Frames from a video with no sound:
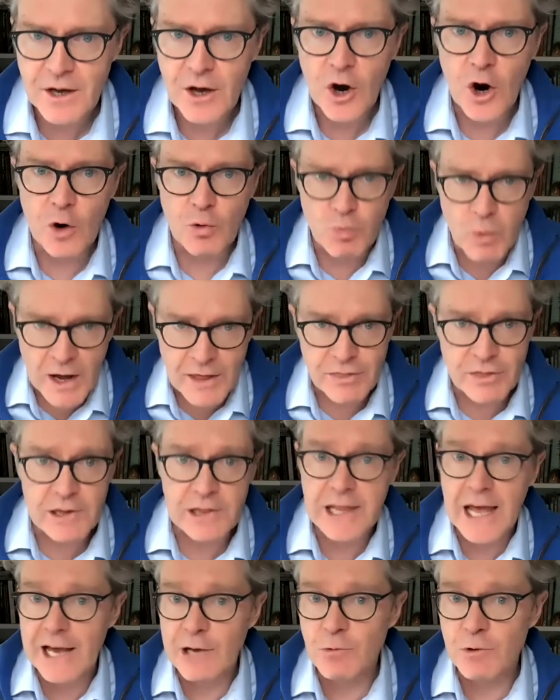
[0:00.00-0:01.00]
or when the
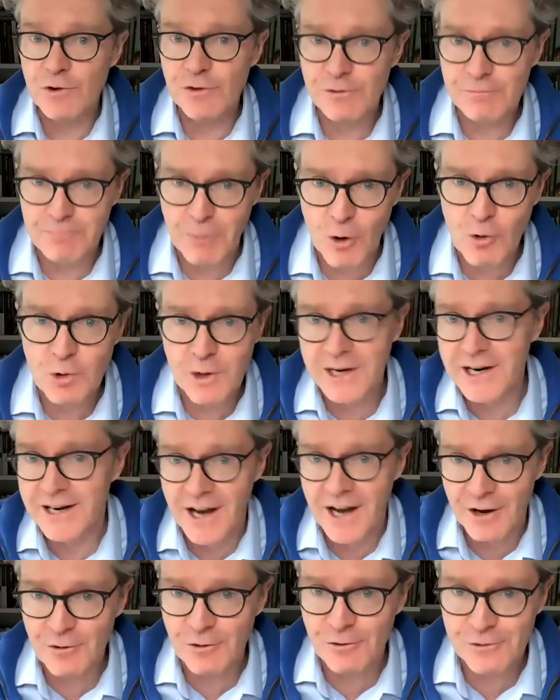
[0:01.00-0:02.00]
language spoken and
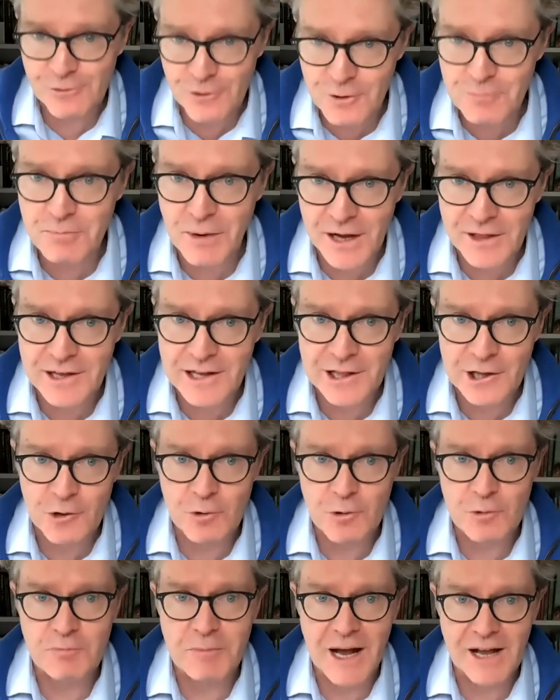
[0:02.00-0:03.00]
understood by the
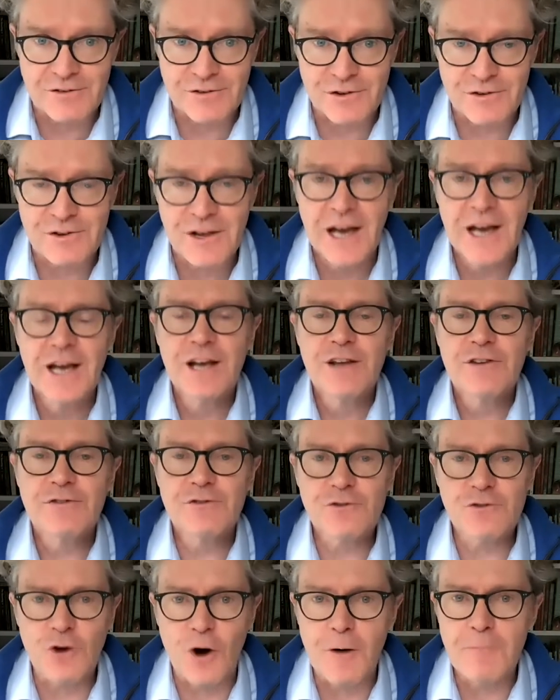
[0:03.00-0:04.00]
illiterate masses
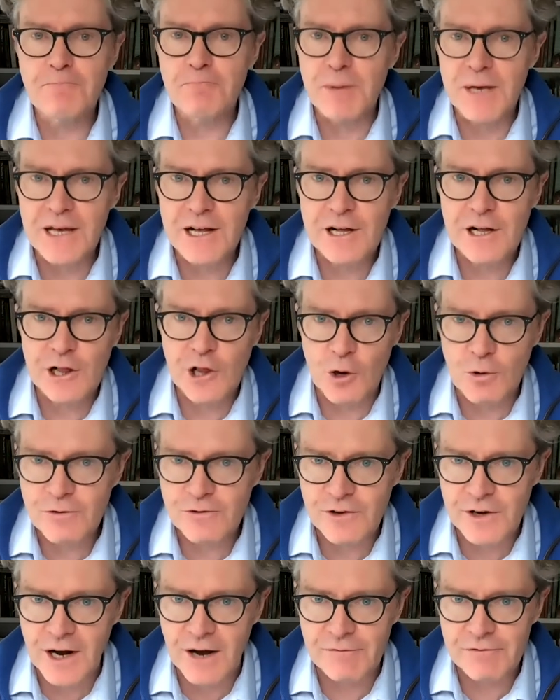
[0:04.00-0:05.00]
stopped being close
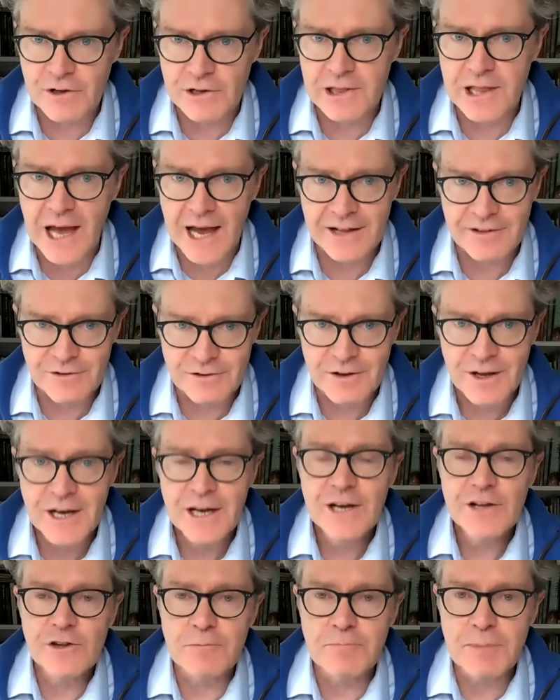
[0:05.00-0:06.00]
enough to Latin
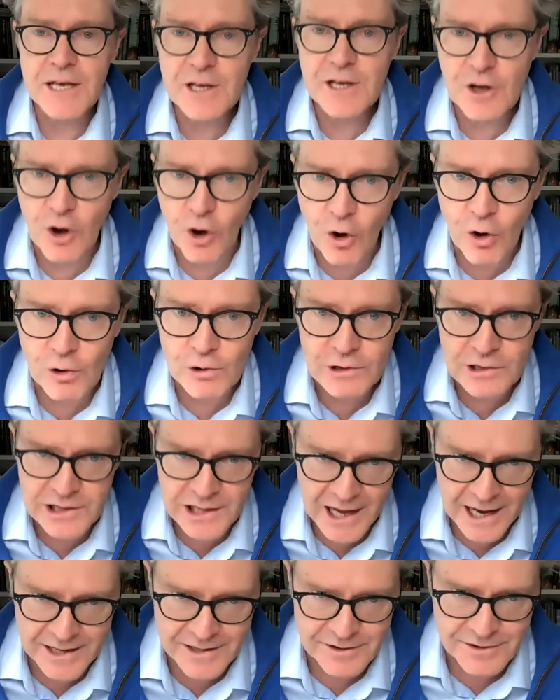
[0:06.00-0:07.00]
to be called
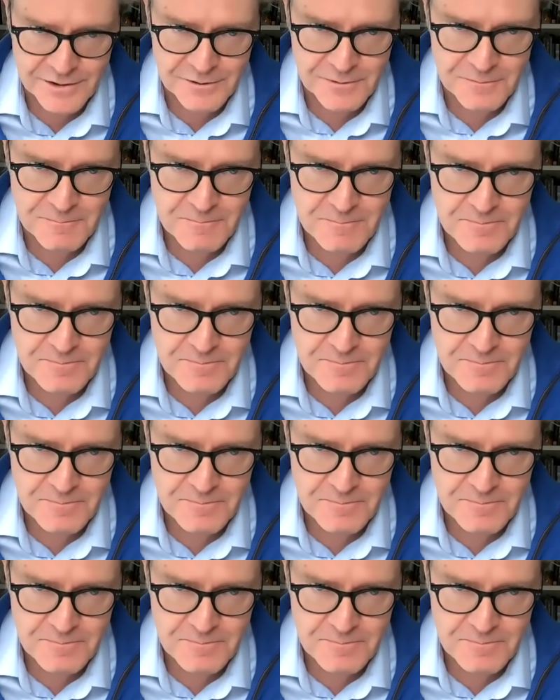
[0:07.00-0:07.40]
Latin.